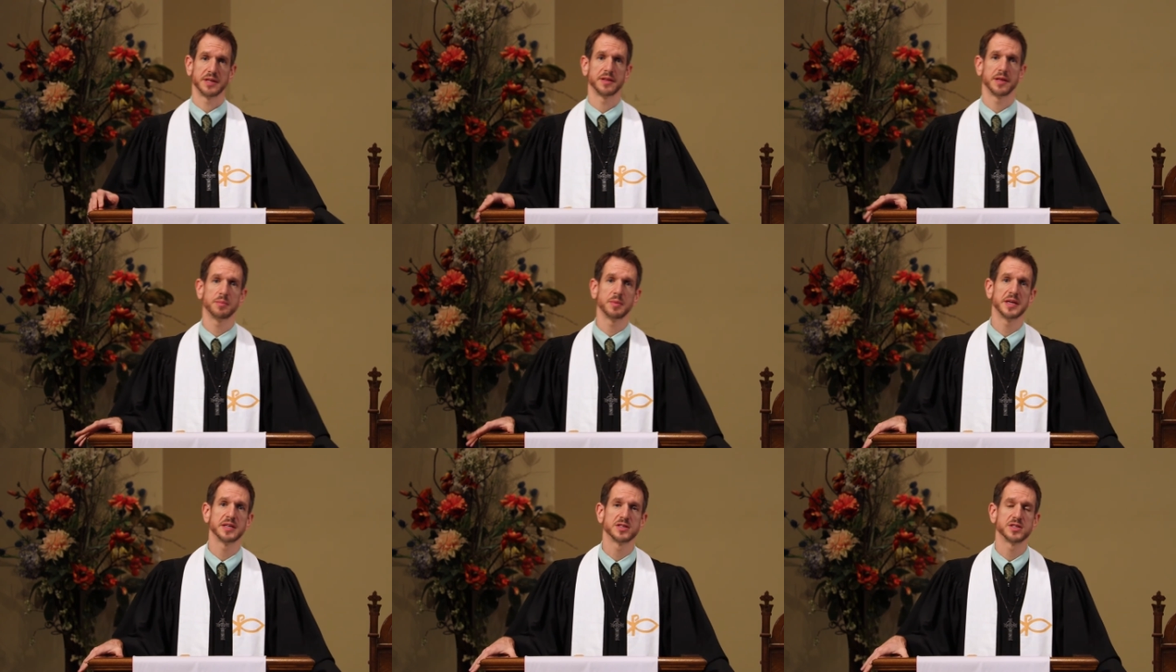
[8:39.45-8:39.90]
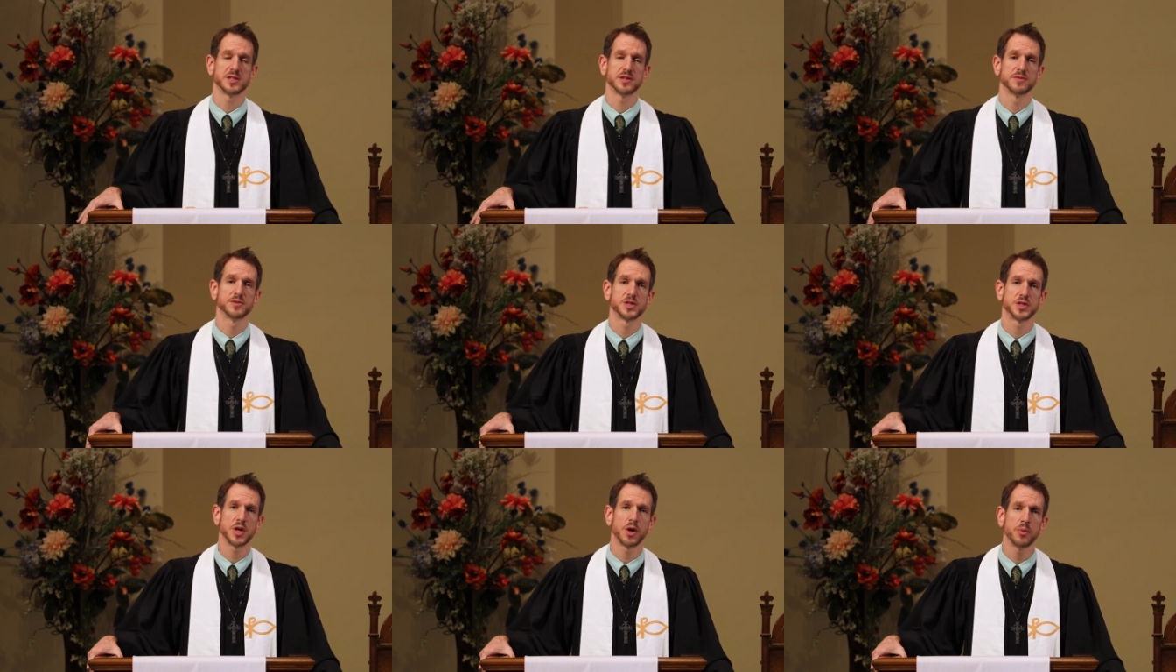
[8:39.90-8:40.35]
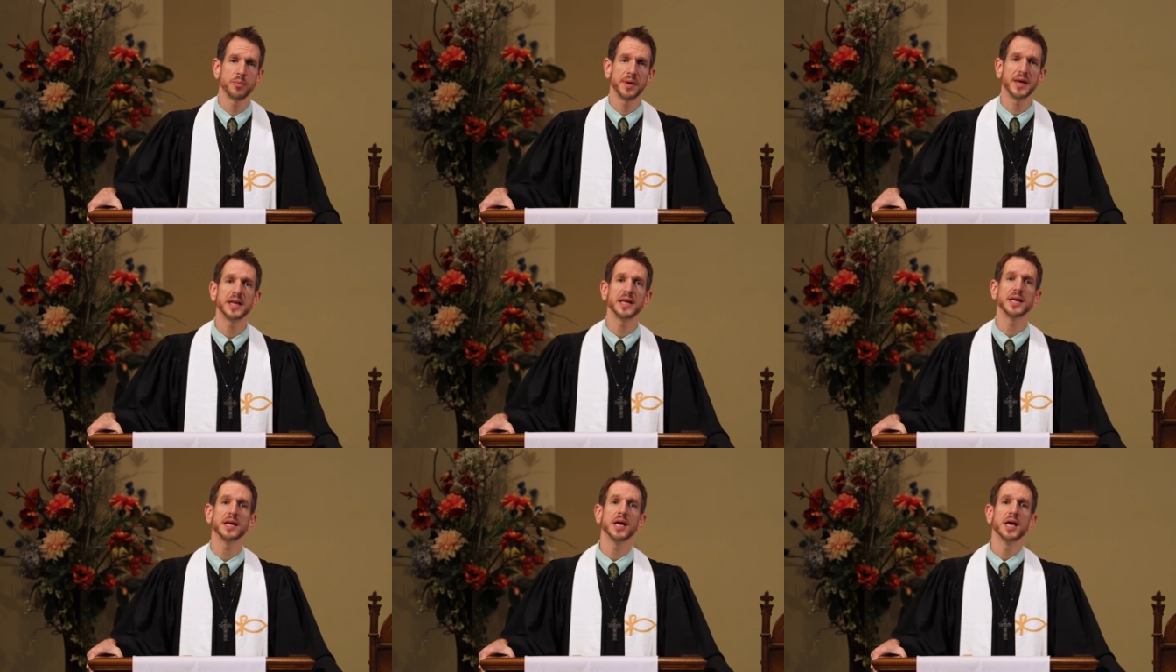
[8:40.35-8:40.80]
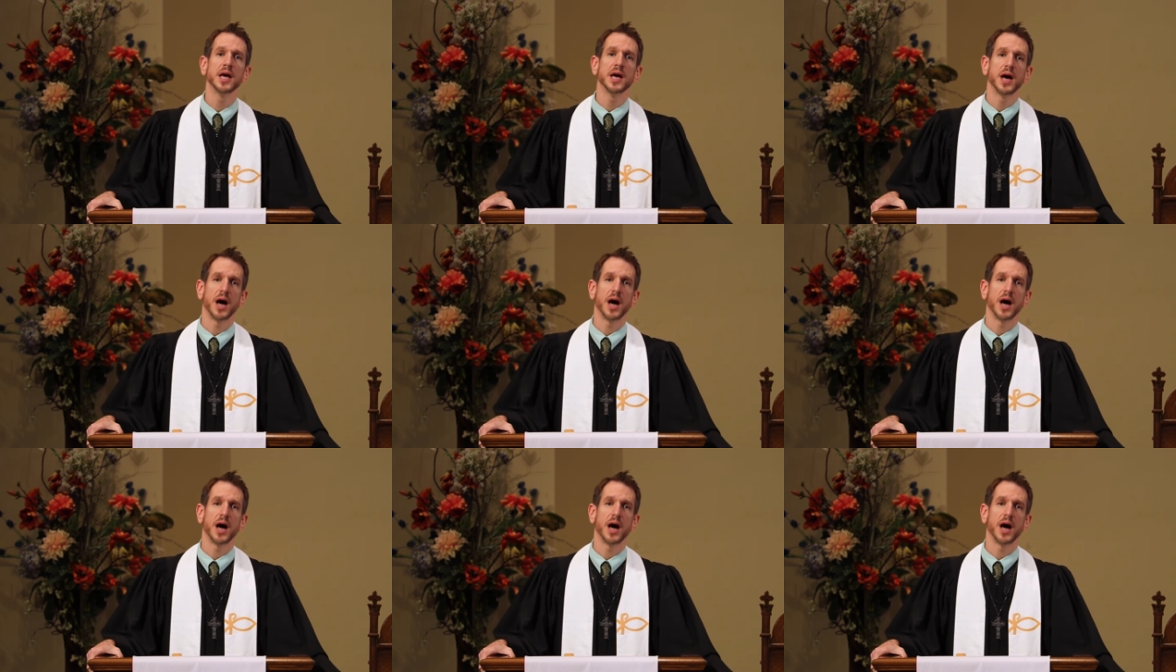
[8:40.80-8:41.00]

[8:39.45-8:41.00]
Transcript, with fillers: in the midst of so many